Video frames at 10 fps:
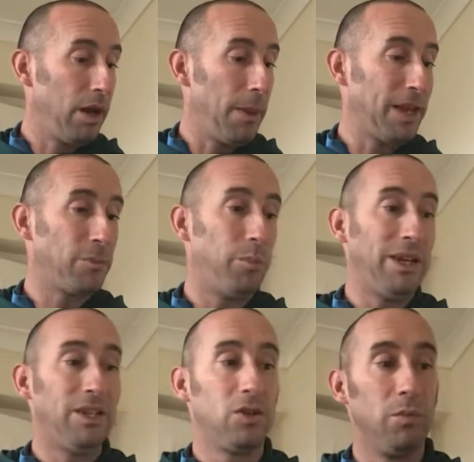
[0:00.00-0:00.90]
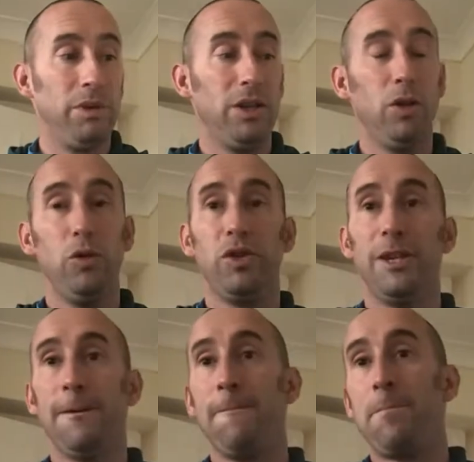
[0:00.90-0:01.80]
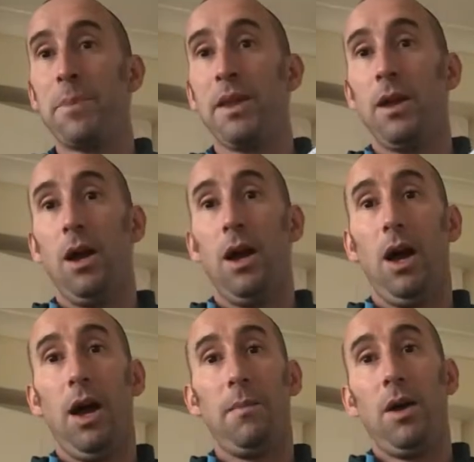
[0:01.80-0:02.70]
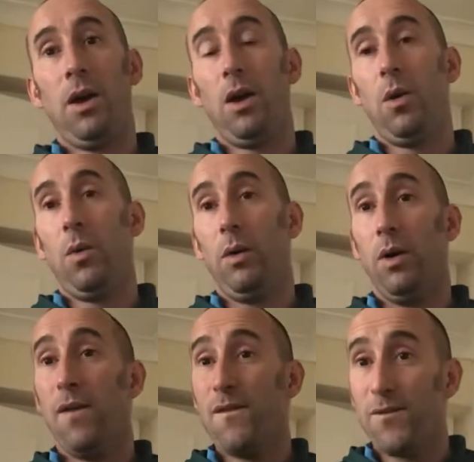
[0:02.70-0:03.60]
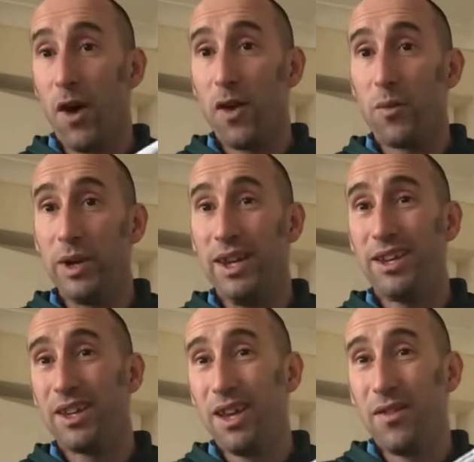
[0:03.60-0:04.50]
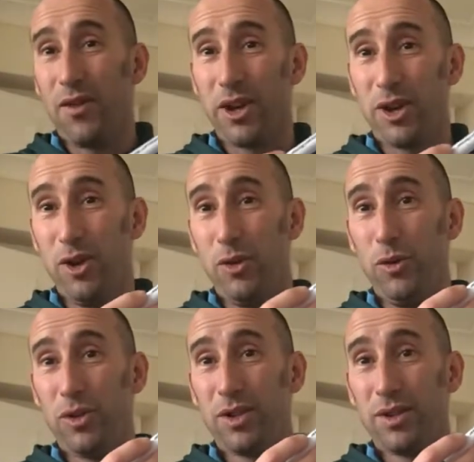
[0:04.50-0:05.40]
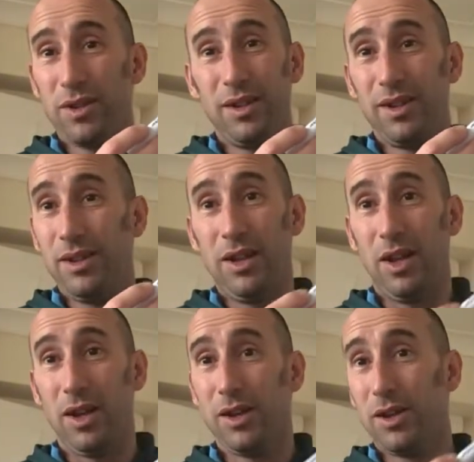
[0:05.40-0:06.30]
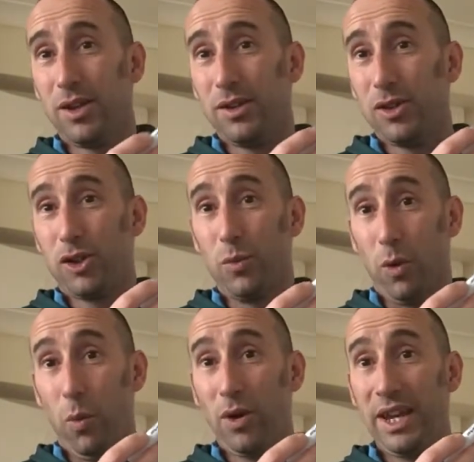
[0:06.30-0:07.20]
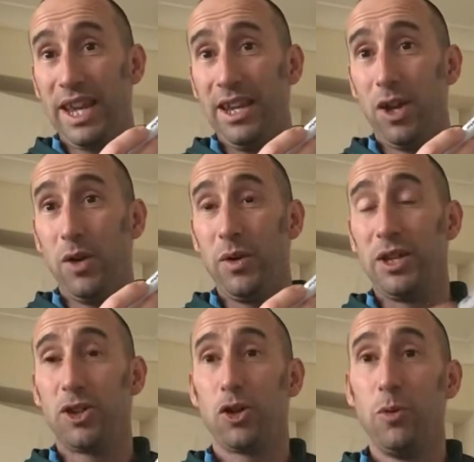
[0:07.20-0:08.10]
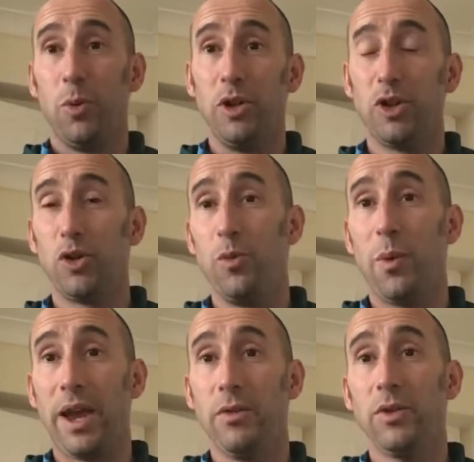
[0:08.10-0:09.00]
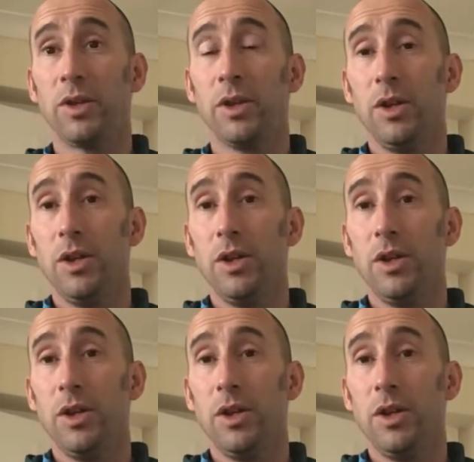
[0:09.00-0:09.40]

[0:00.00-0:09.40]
And that's based on me losing, 5 weeks, I can lose, 1 kilo is 2.2 pounds.